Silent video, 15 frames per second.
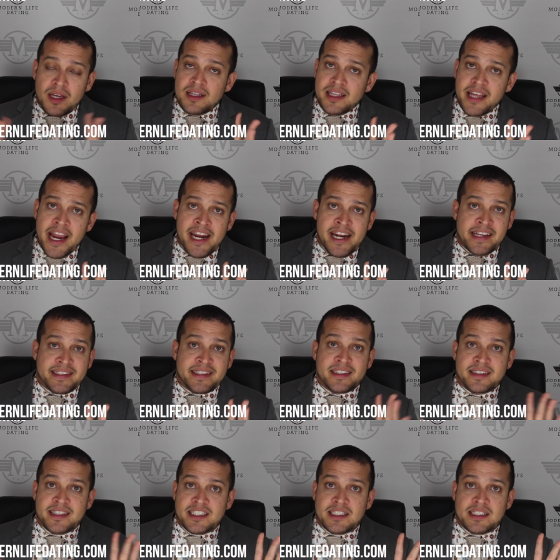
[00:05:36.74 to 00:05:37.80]
Ladies,
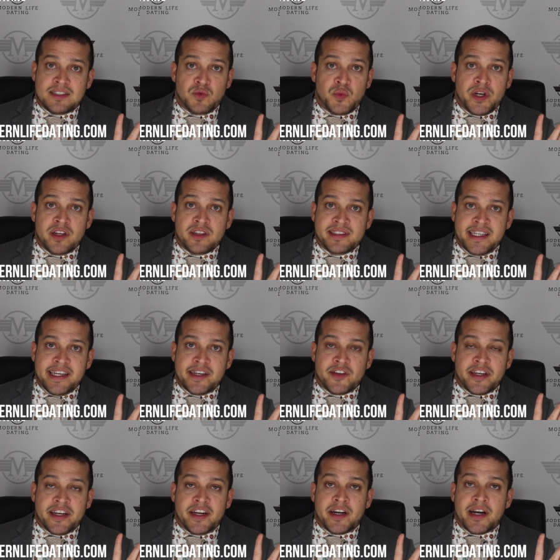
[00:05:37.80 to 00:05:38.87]
this is the real deal
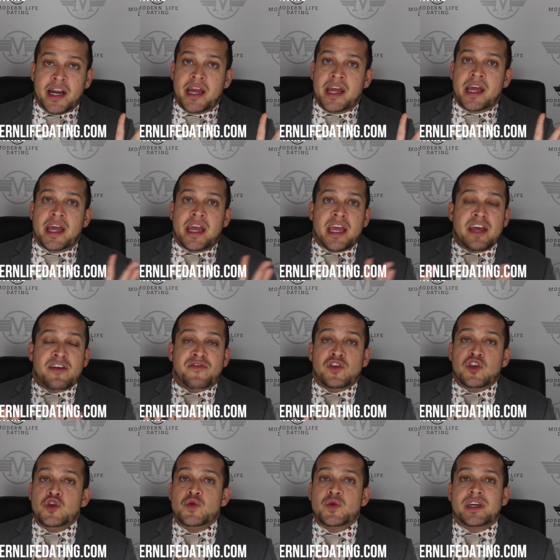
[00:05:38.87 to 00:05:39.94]
here. If
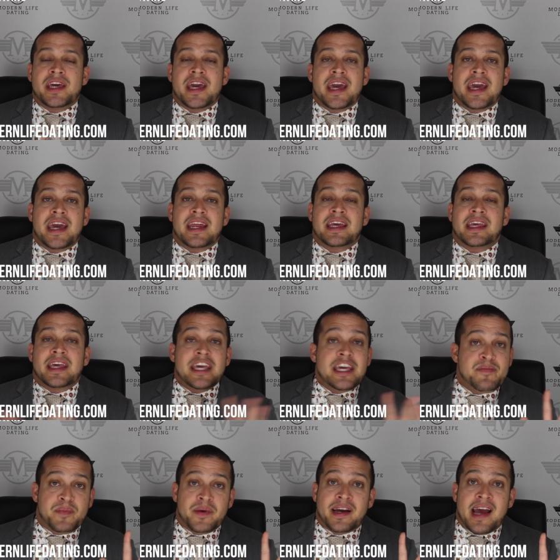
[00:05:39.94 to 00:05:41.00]
you can't
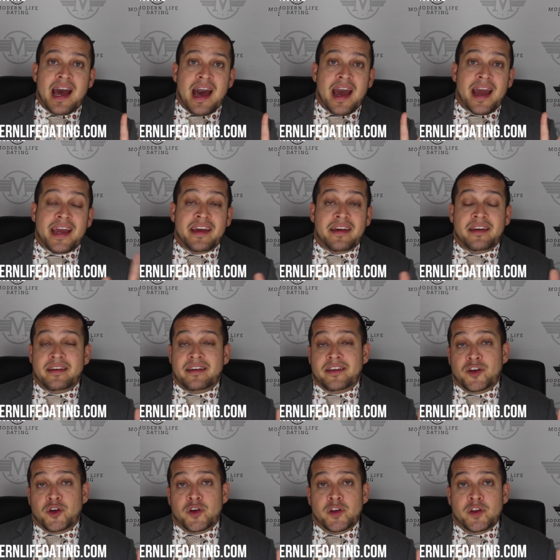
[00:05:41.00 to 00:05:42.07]
keep a guy,
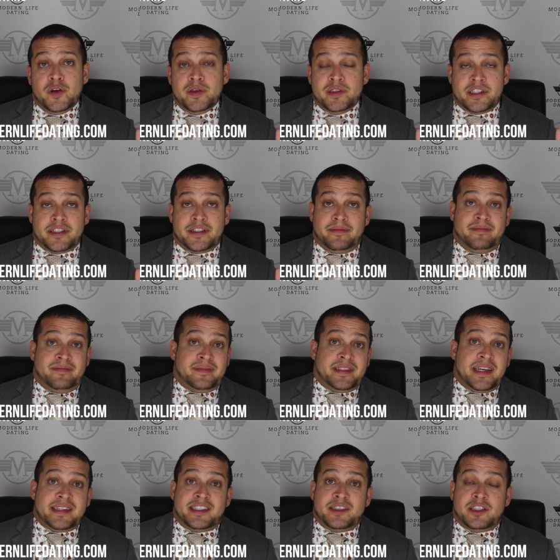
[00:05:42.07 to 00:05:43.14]
you're a loser.
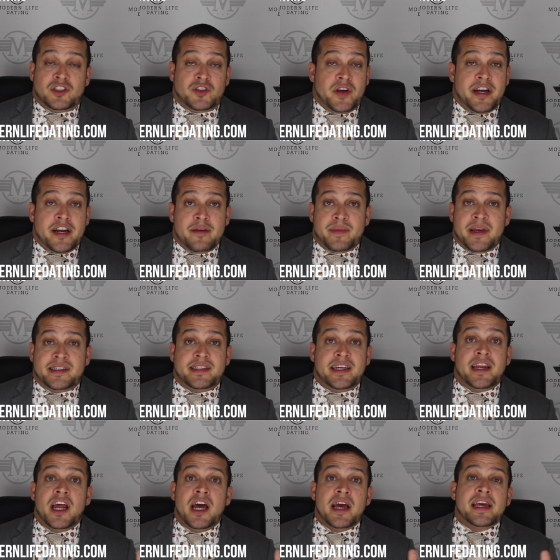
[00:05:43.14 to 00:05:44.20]
That's a straight up. That's
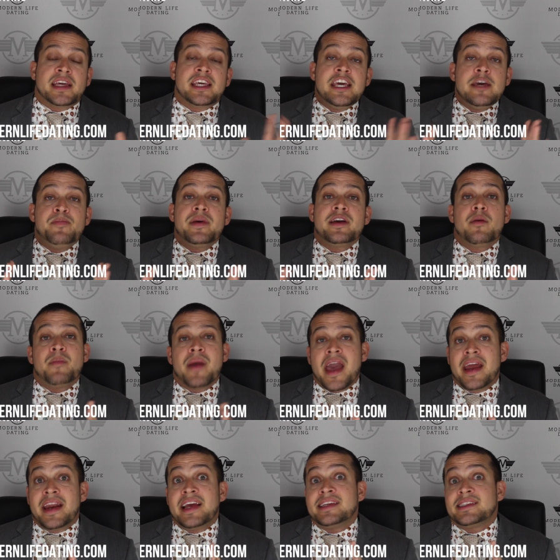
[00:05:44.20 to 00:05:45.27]
it. Keeping a
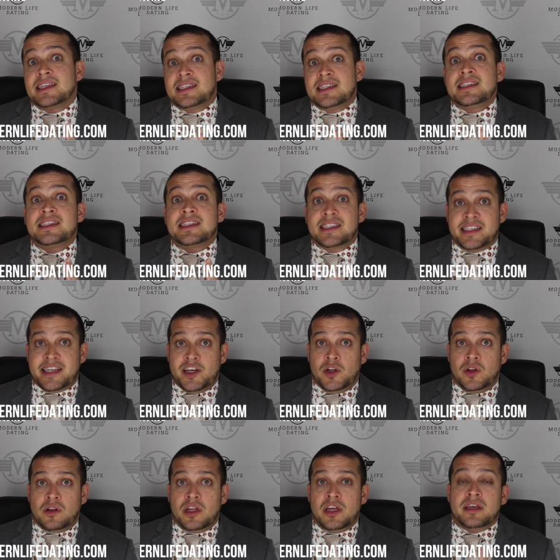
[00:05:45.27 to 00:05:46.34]
man is a
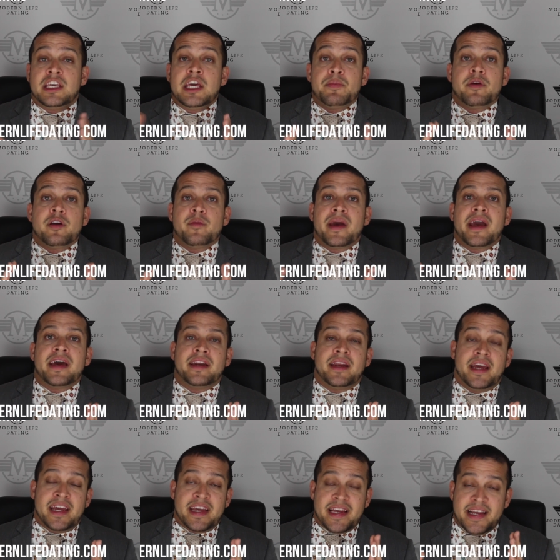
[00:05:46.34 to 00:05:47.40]
skill. Keeping a man
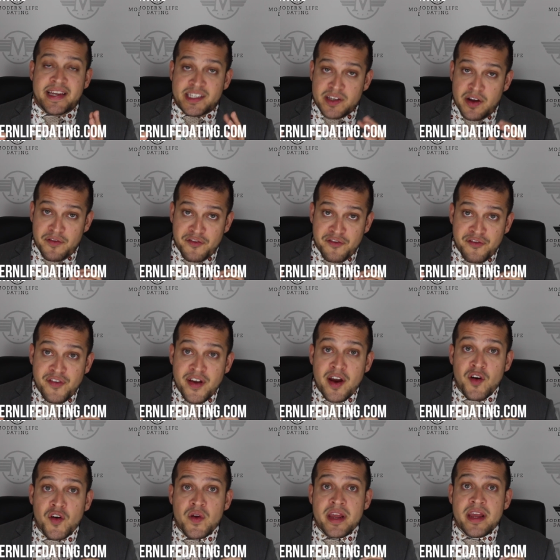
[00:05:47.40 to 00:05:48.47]
is a
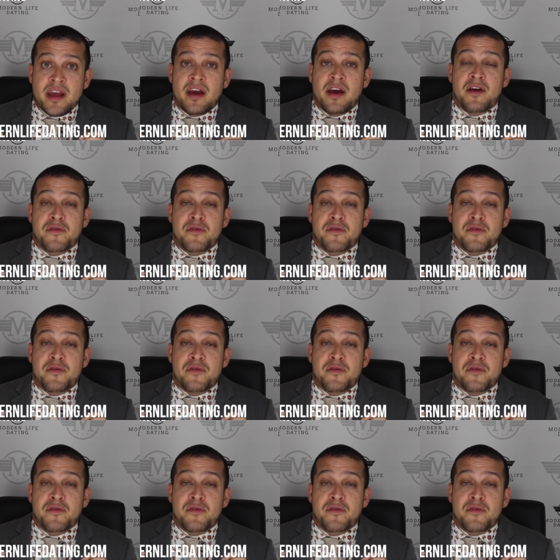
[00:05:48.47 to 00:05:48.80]
very,